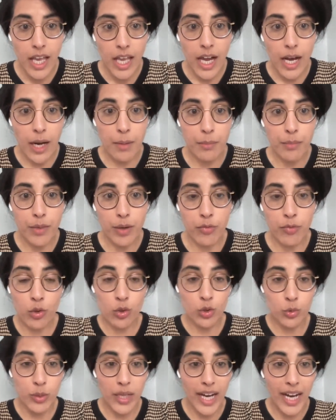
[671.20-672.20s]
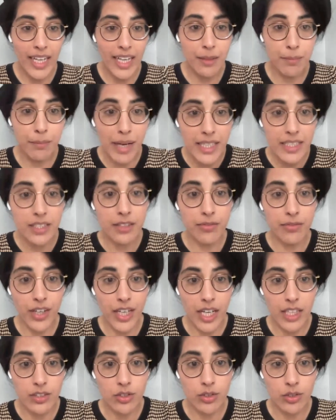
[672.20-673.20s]
Um, of course, we had a massive
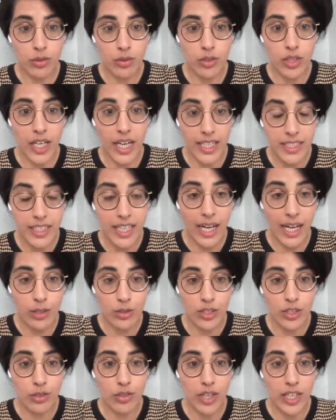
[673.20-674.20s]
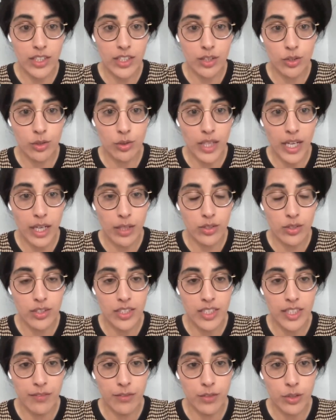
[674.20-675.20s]
financial and housing crash in
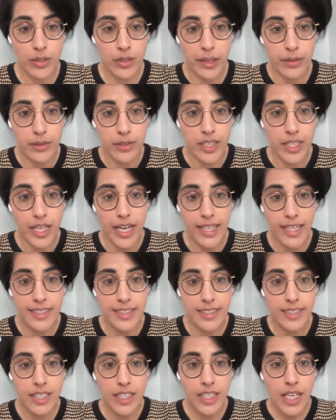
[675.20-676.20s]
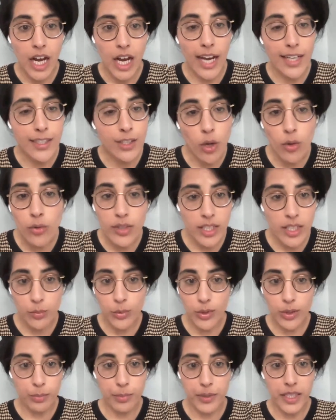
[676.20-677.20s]
2007, 2008. I don't think
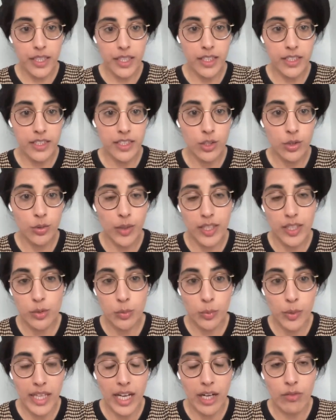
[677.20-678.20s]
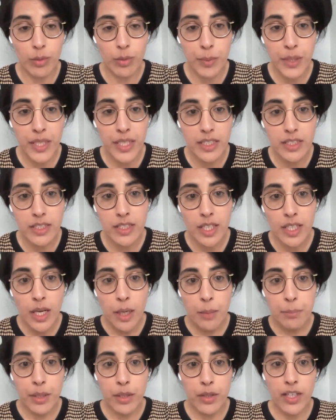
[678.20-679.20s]
we'll be in a situation where that repeats.
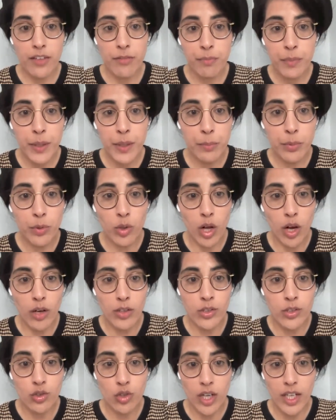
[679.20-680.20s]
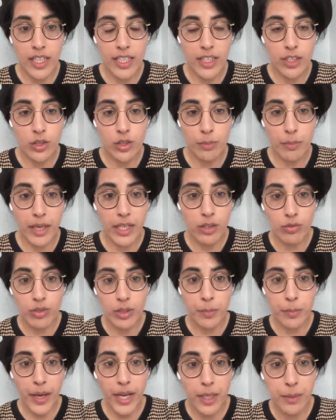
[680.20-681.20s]
But if people are struggling to make
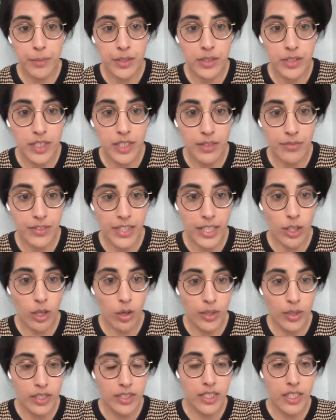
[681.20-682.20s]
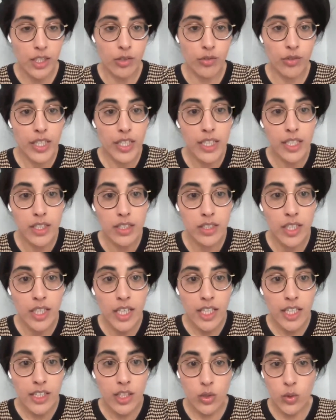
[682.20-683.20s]
repayments, if they go into arrears,
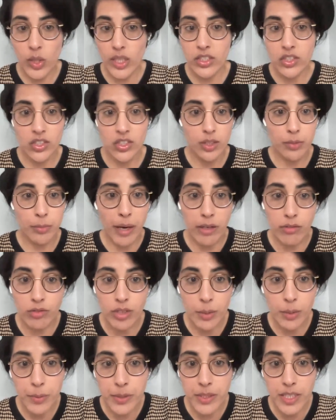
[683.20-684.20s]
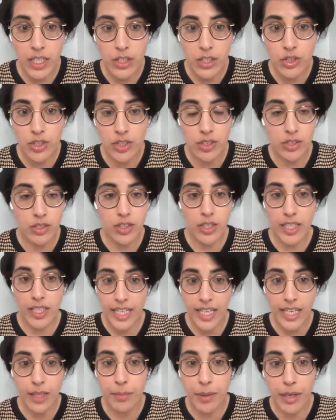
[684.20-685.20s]
the questions about repossessions,
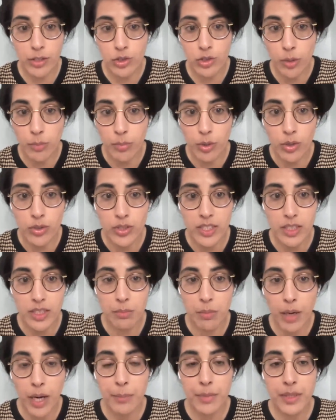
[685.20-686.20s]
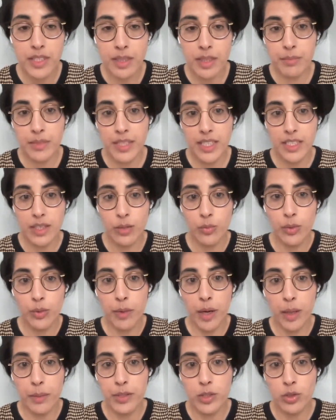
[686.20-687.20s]
again about job losses, might be something that we
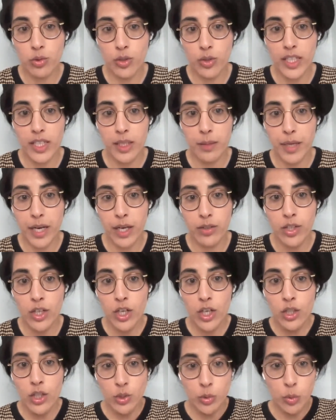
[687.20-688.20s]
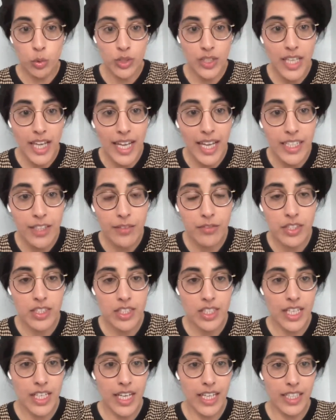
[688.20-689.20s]
might be talking about towards the end of
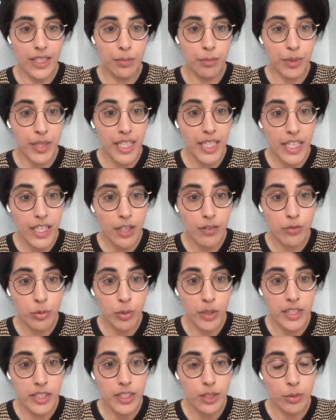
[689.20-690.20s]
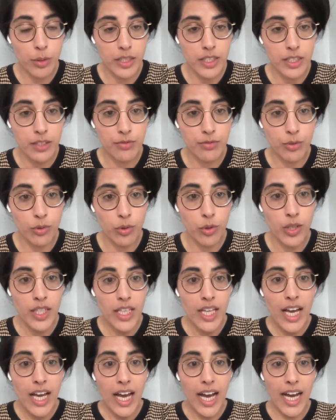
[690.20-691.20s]
this year and the beginning of 2024.
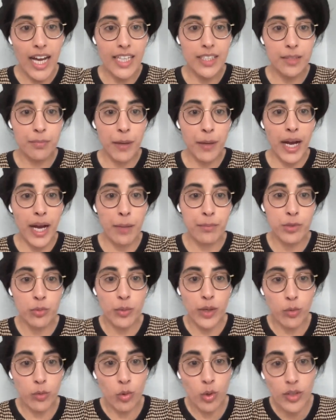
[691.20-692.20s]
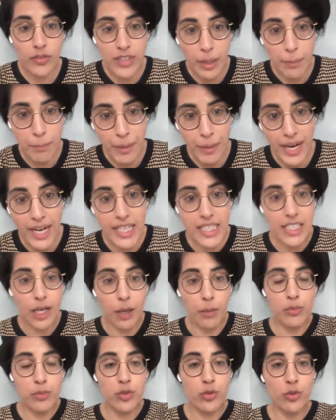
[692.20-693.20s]
And perhaps when all of that pain
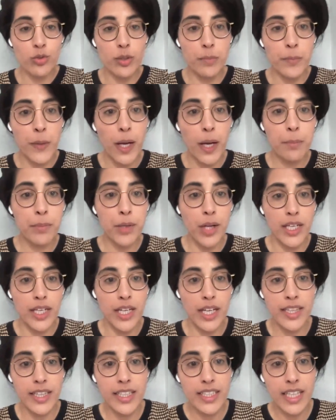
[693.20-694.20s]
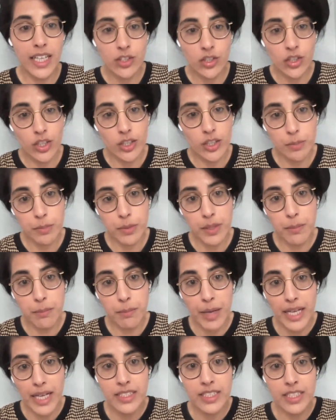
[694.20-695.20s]
comes through the pipeline, I think that's going to be a
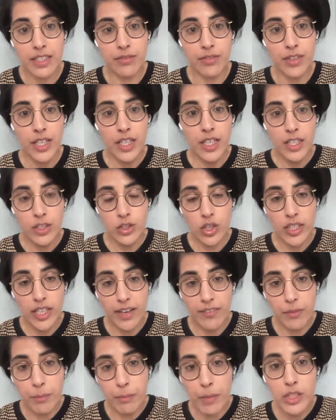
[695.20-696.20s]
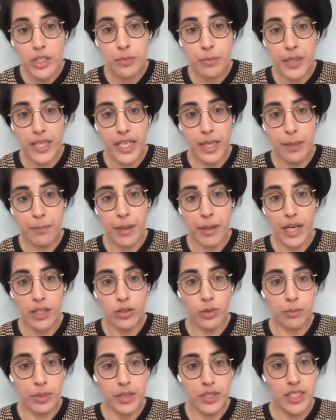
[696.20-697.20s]
massive, it's going to have a much bigger
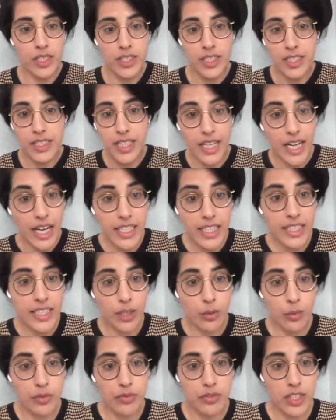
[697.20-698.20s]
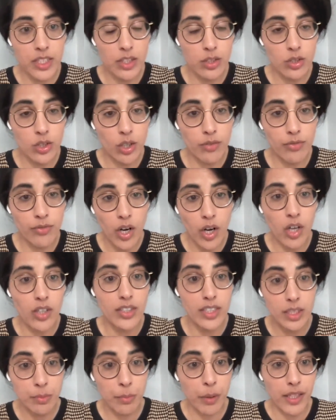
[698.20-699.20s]
impact on businesses than anything we've seen so far,
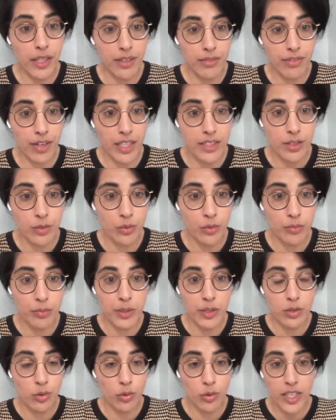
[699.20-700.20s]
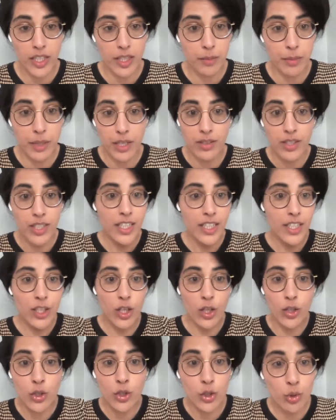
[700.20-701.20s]
despite the fact that we've been talking about
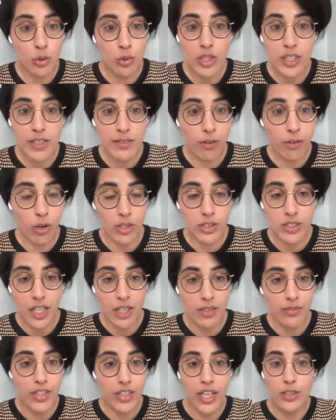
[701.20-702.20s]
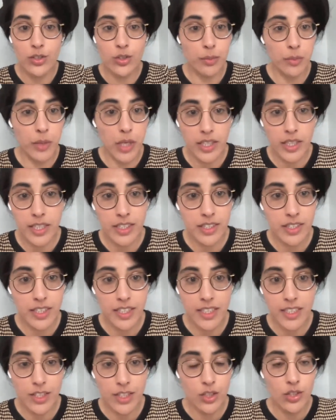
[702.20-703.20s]
you know, hugely volatile financial markets
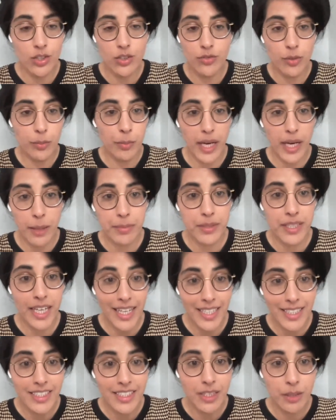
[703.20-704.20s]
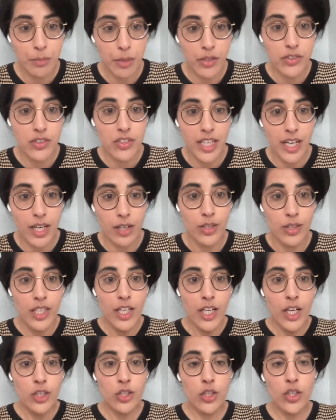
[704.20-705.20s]
and conditions for perhaps 18 months now.
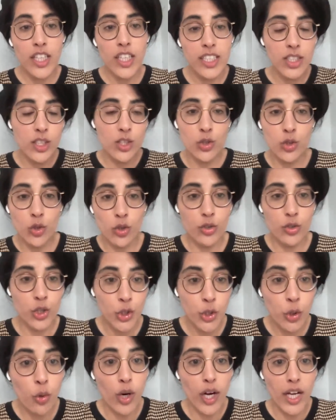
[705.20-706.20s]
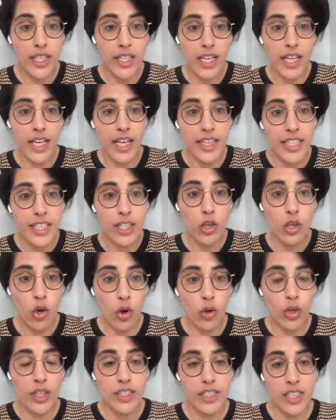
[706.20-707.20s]
So these are the sort of short and I think
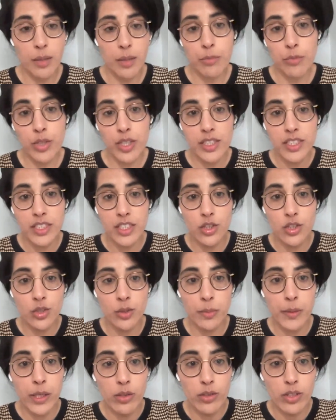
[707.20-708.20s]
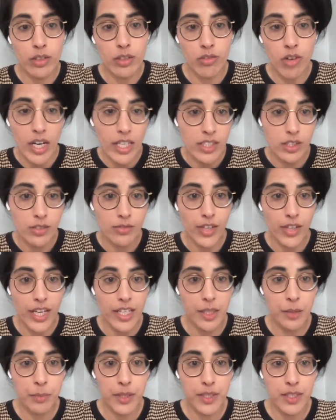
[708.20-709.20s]
longer term risks that should be on the horizon for
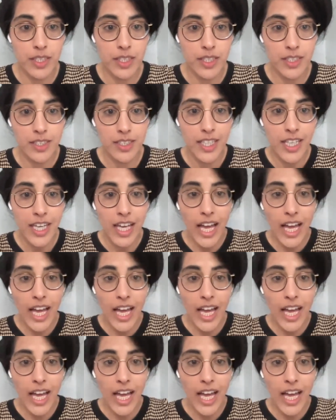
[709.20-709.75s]
any business.